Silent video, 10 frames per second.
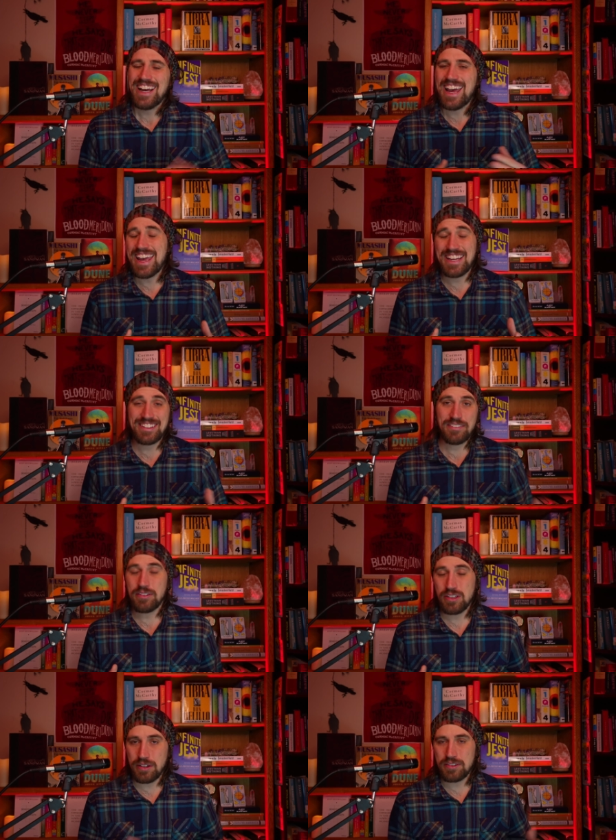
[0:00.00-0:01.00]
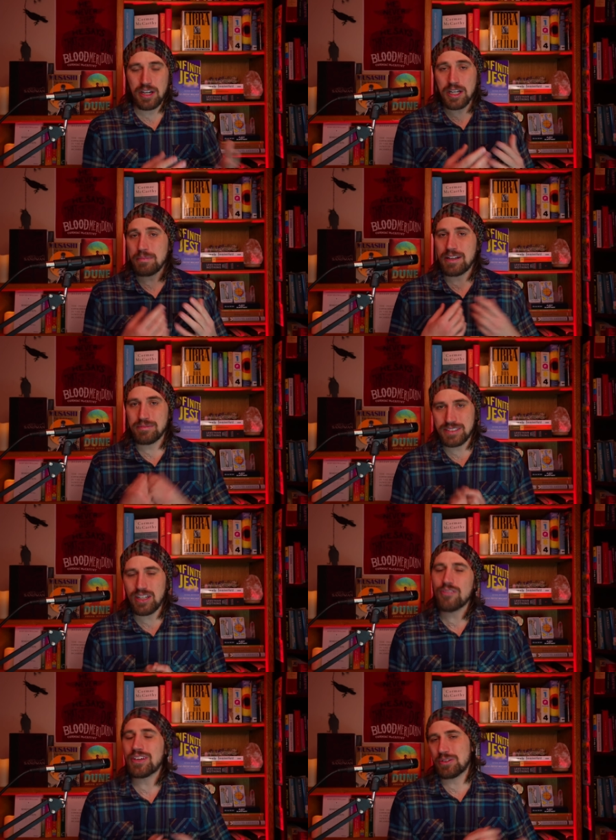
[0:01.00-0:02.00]
And talk about
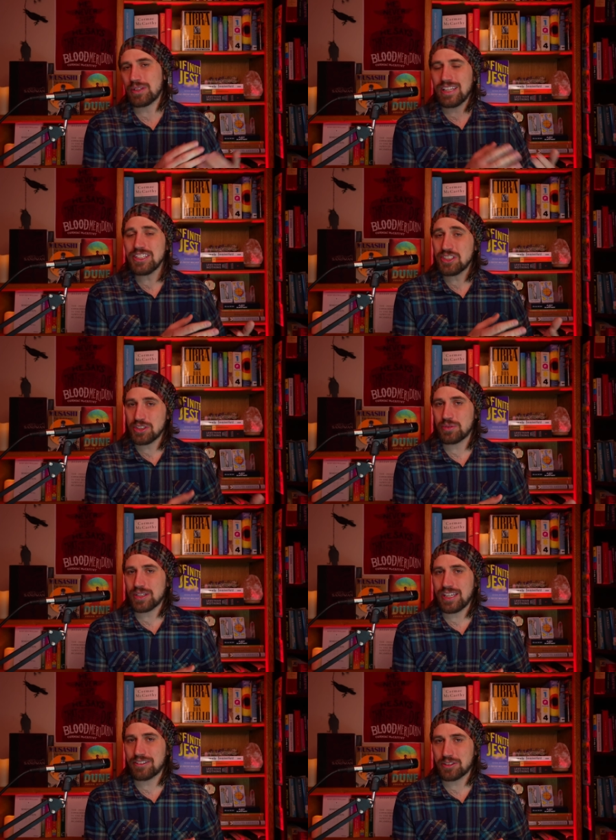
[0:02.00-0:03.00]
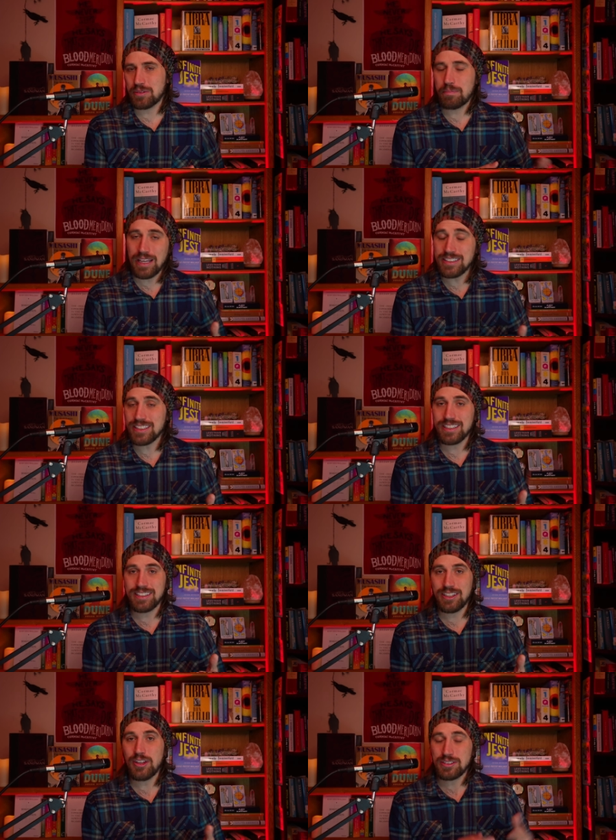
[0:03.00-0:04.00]
himself in relation to a character,
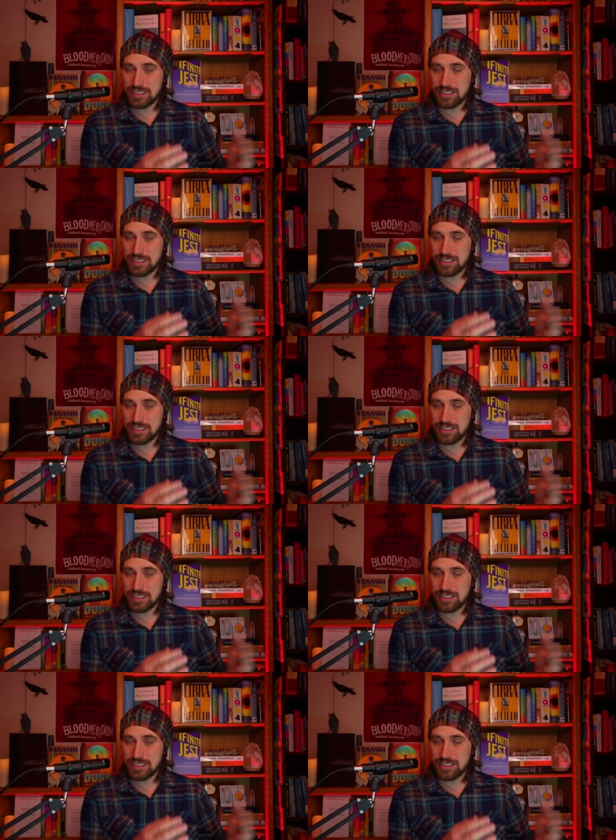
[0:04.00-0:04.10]
basing